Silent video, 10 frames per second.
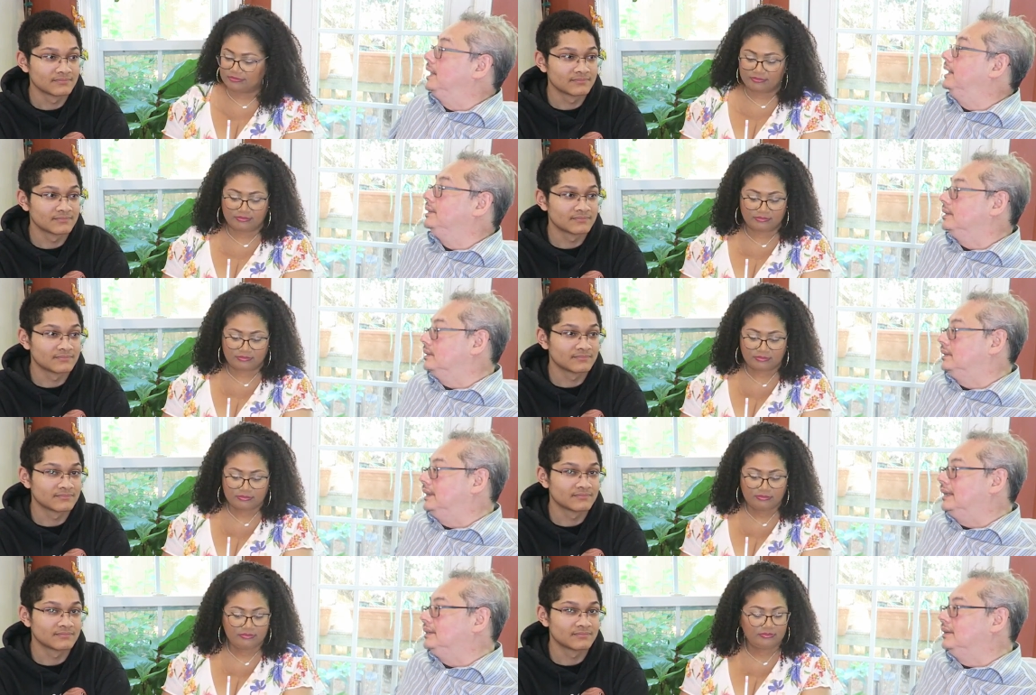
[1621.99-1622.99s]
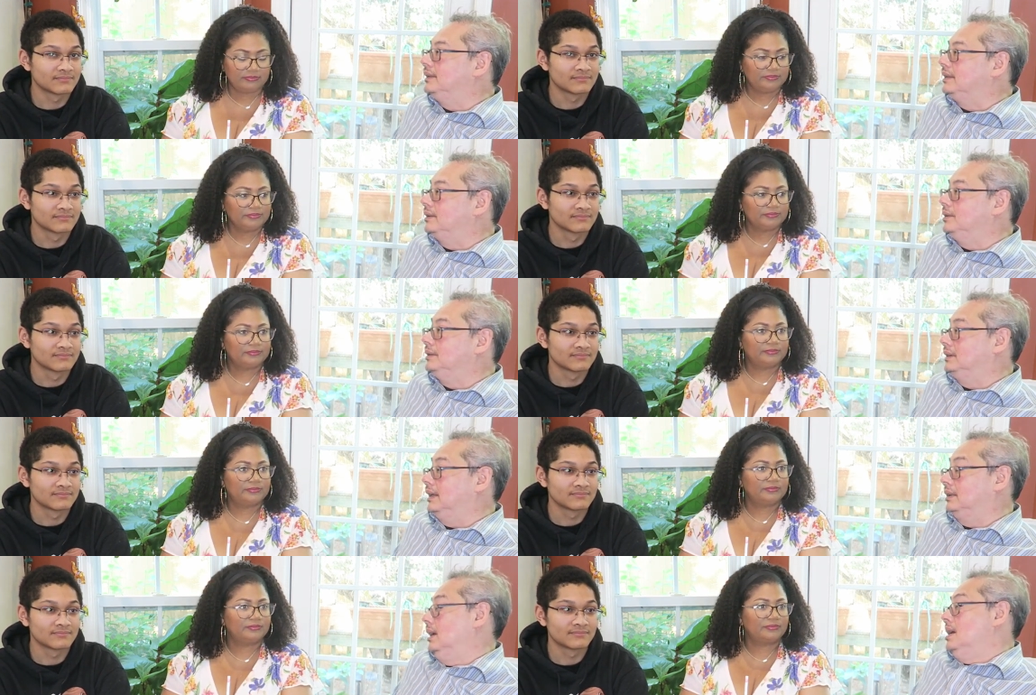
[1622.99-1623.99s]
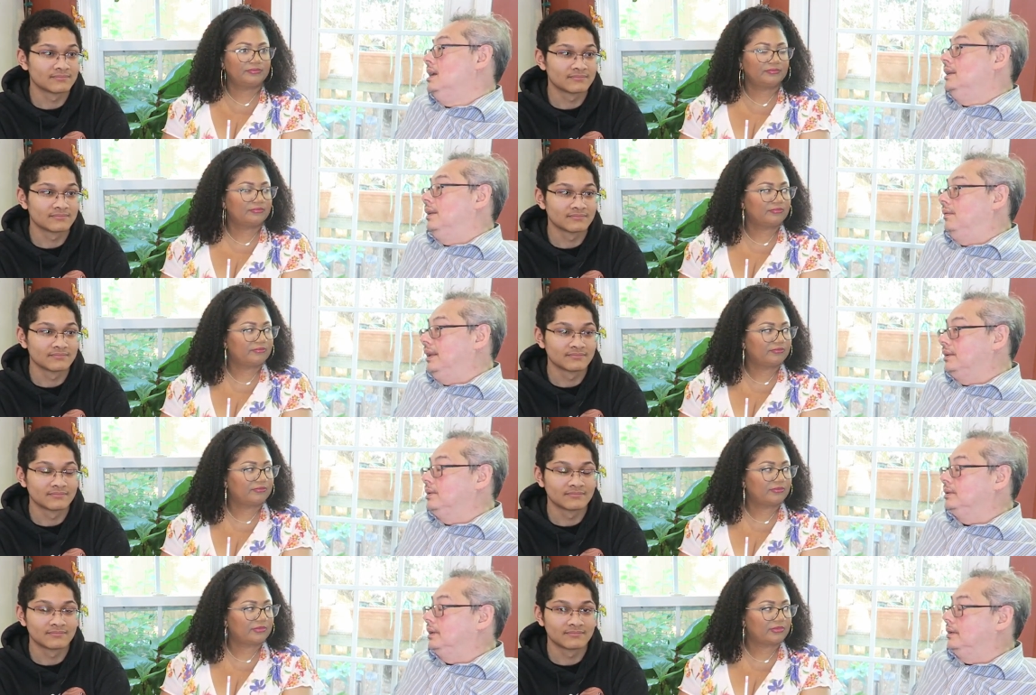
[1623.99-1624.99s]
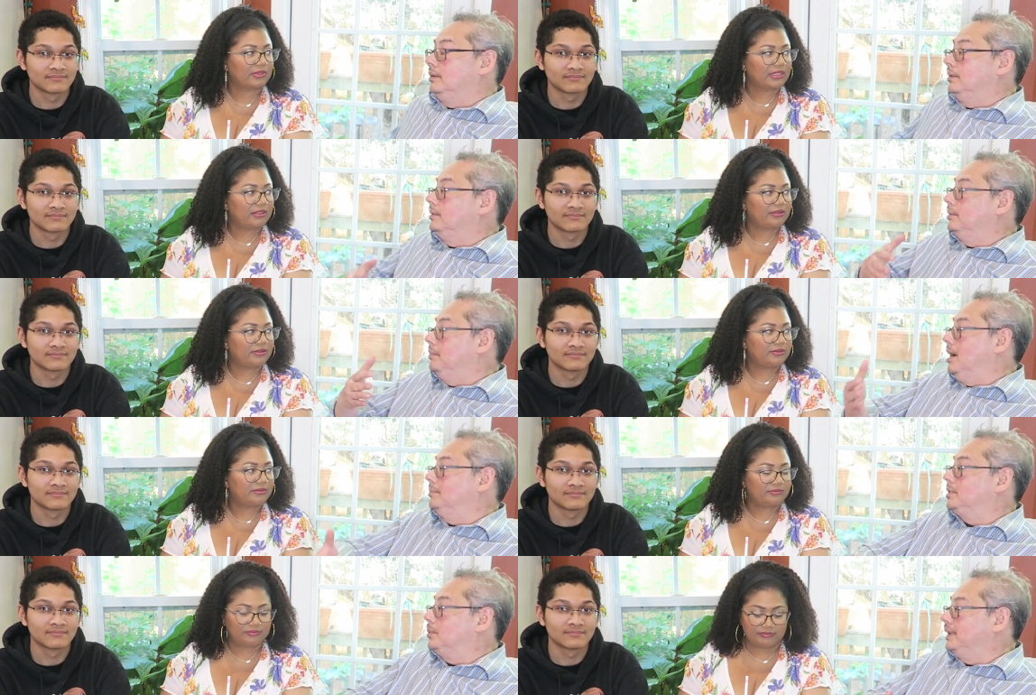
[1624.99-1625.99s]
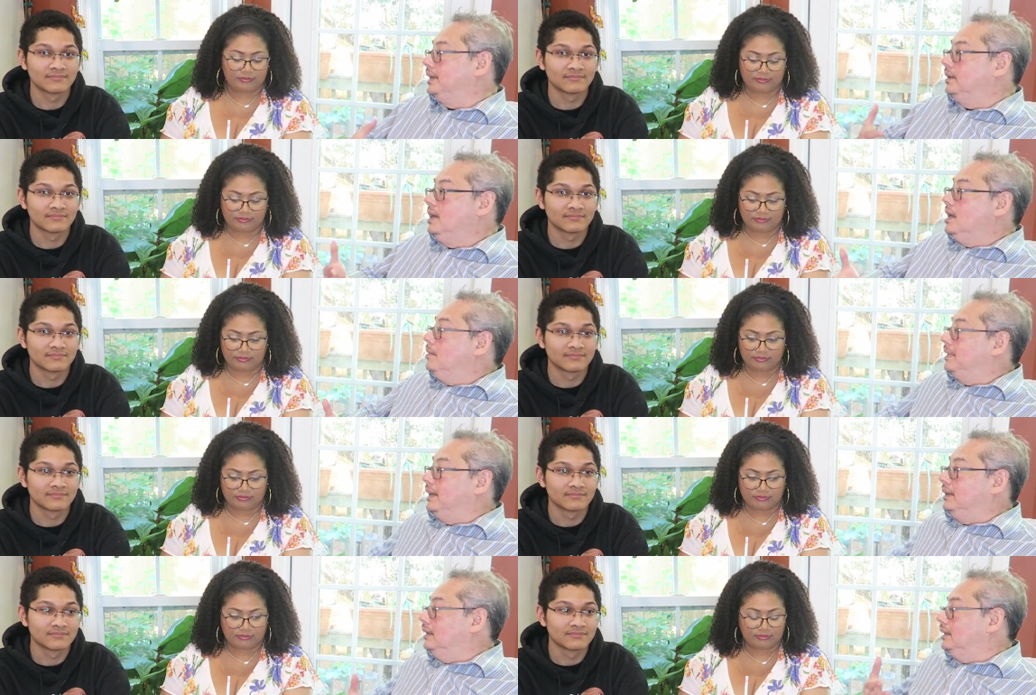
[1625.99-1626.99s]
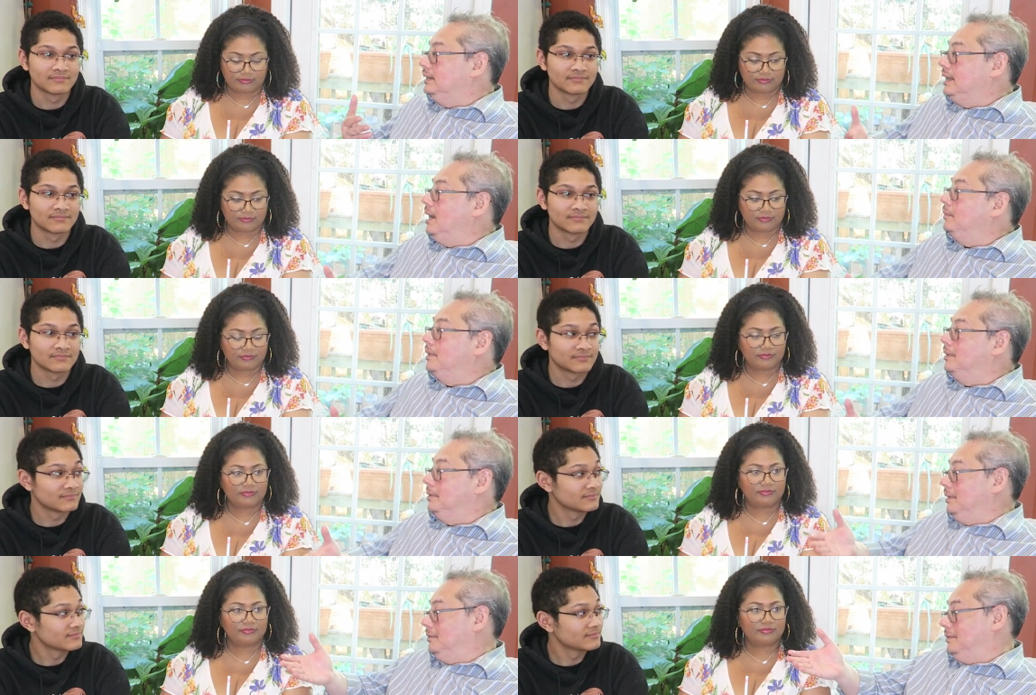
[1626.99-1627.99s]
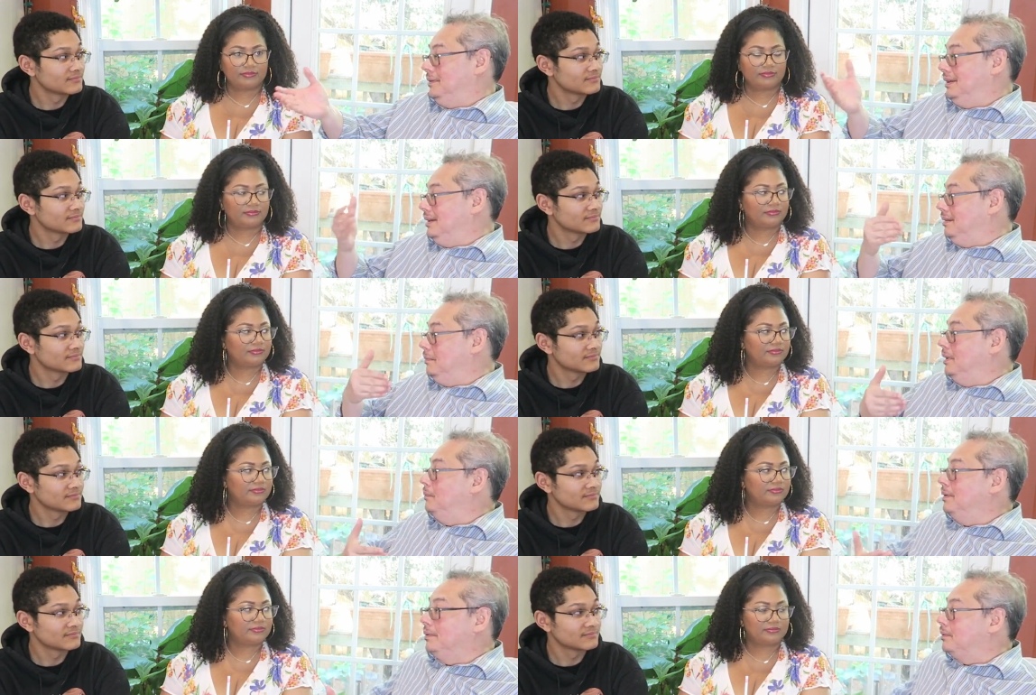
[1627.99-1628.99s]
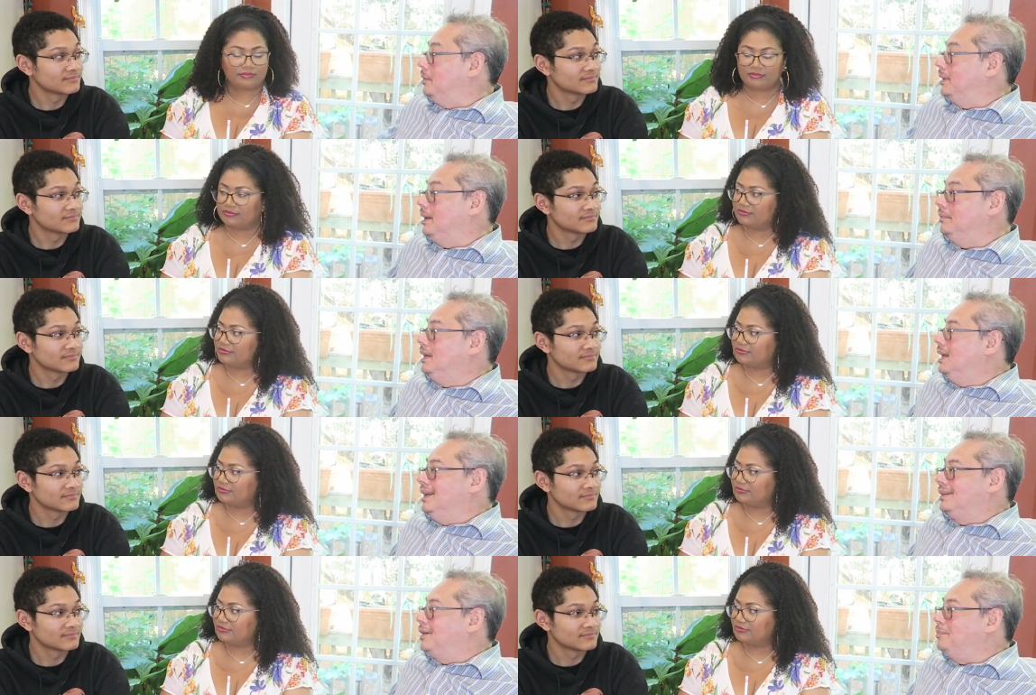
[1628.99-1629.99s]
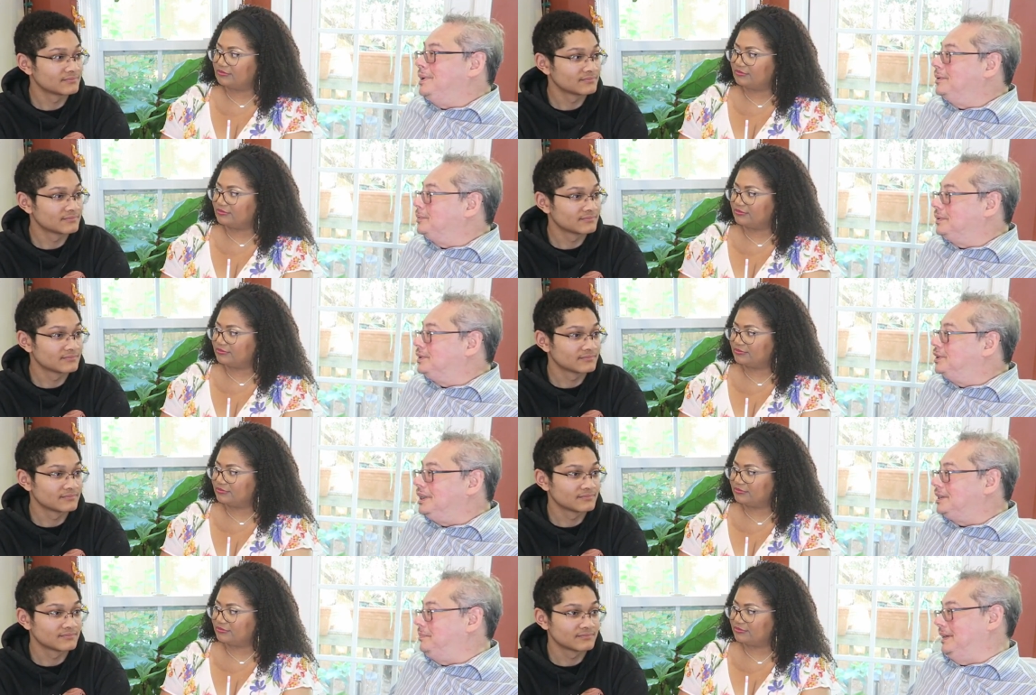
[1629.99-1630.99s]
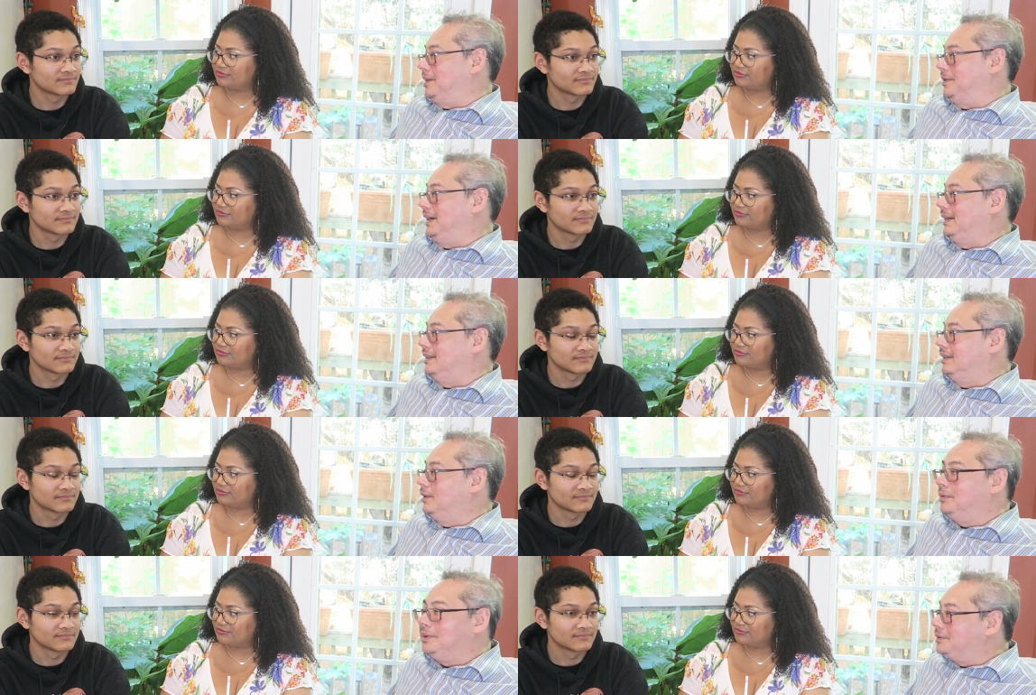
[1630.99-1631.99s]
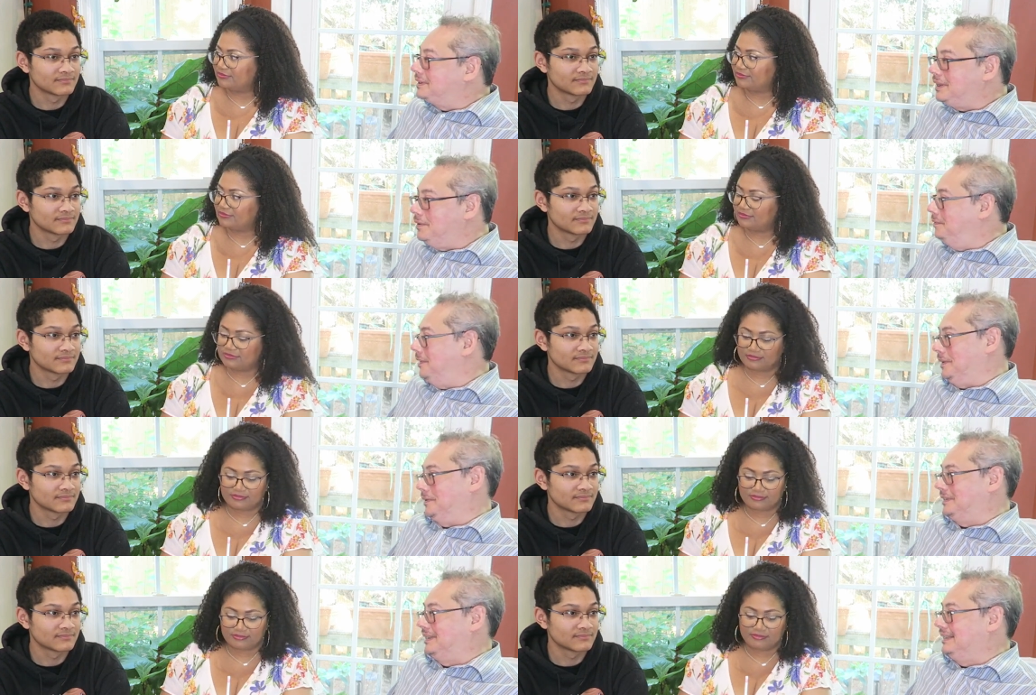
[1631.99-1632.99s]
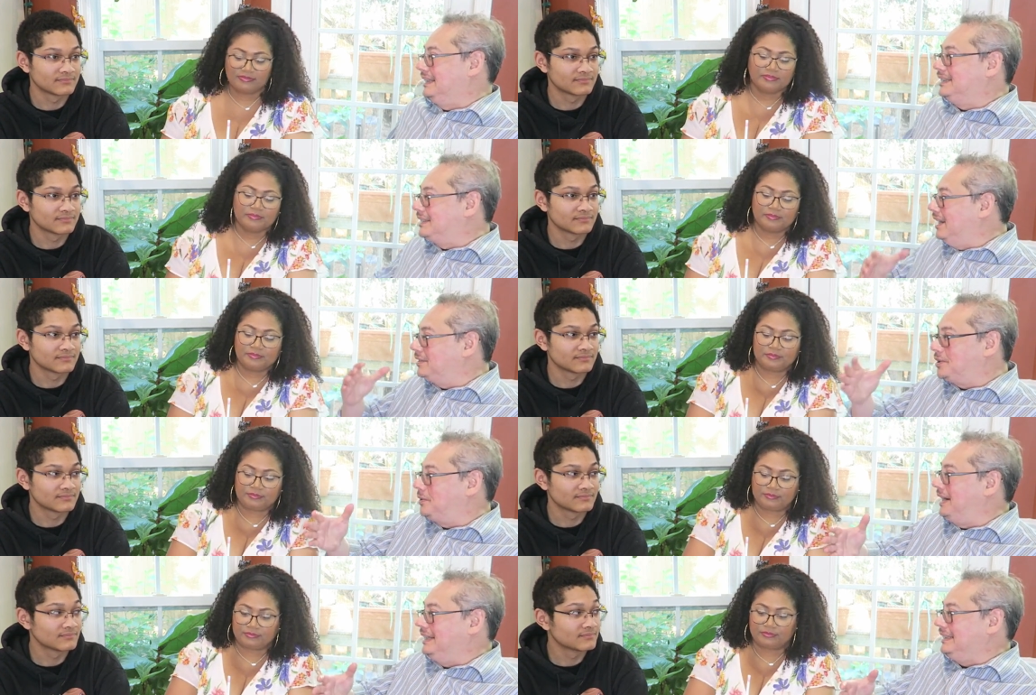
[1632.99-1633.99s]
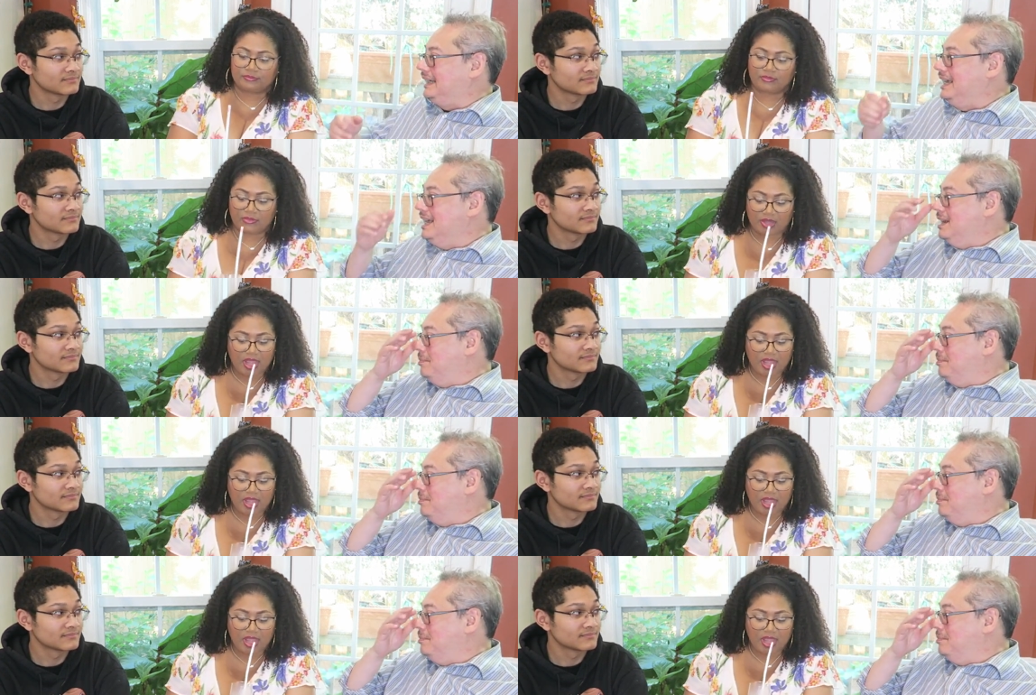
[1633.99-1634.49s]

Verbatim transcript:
Speaker 1: changes. See, that's the other thing too. It's like, the thing too is that, you know, your mom's career, but that at the time, you know, uh, when we were growing up, computers were just being created. There were no cell phones. See, it sounds crazy